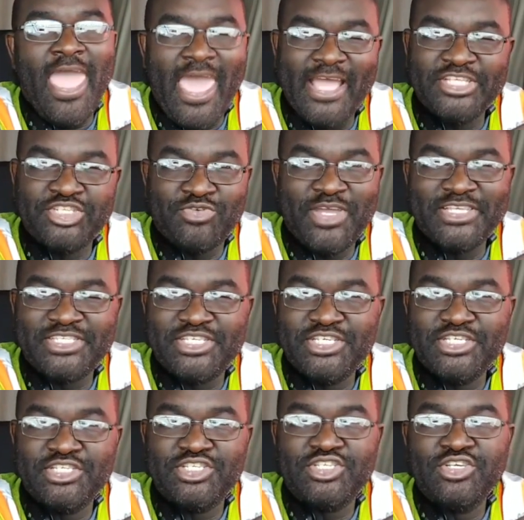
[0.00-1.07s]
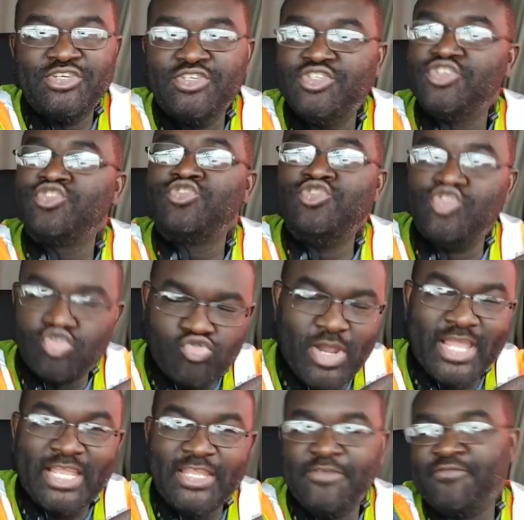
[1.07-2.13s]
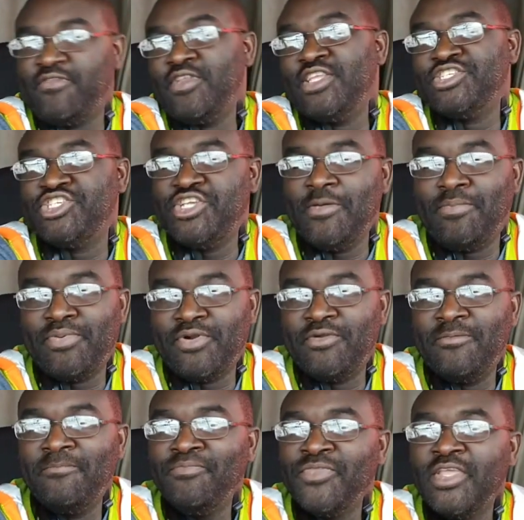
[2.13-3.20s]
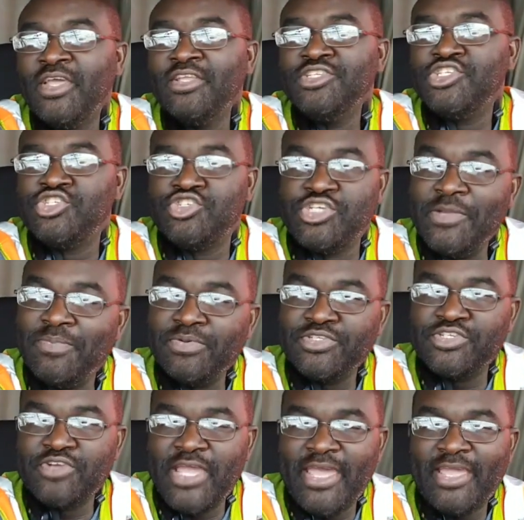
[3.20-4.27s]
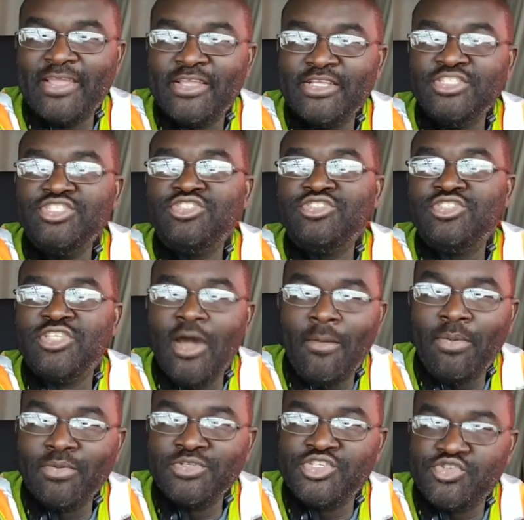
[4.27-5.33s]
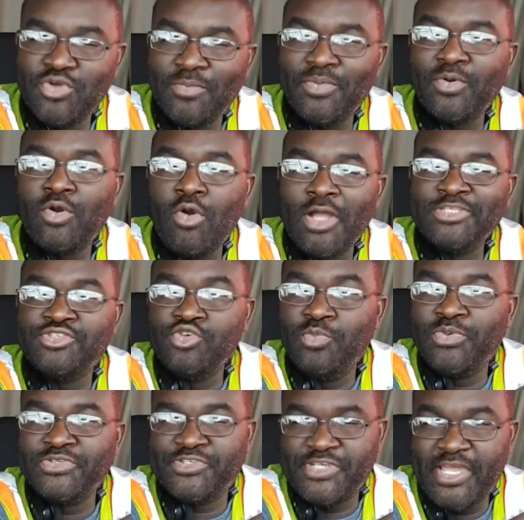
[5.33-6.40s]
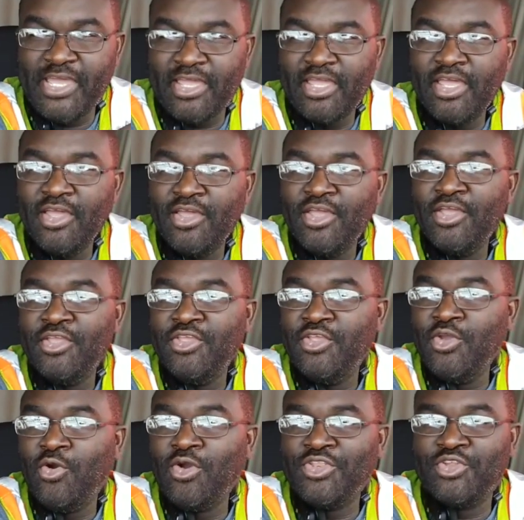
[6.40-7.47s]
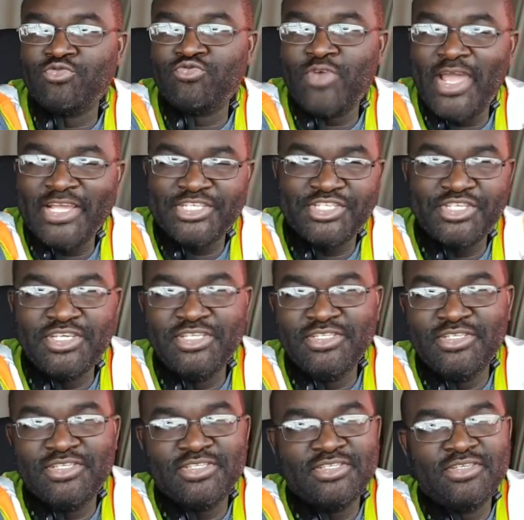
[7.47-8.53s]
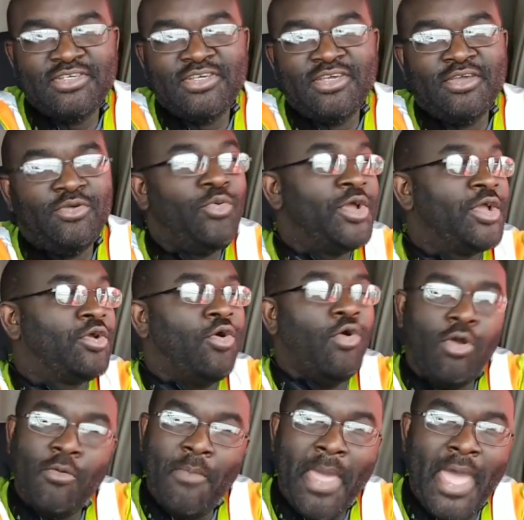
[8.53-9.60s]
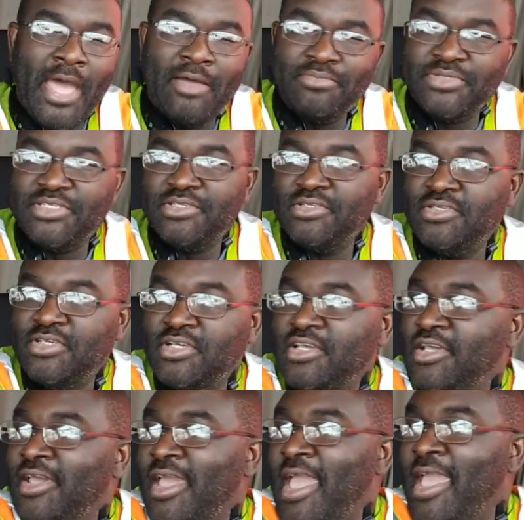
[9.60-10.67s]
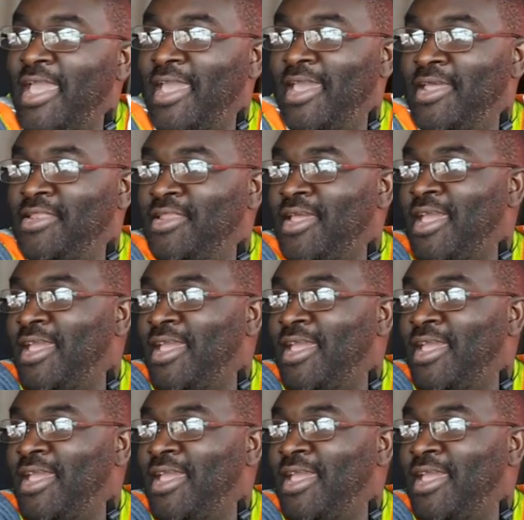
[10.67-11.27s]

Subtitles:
addresses directly from the shipper. Triple check, double, triple, quadruple check your directions with Google Maps, and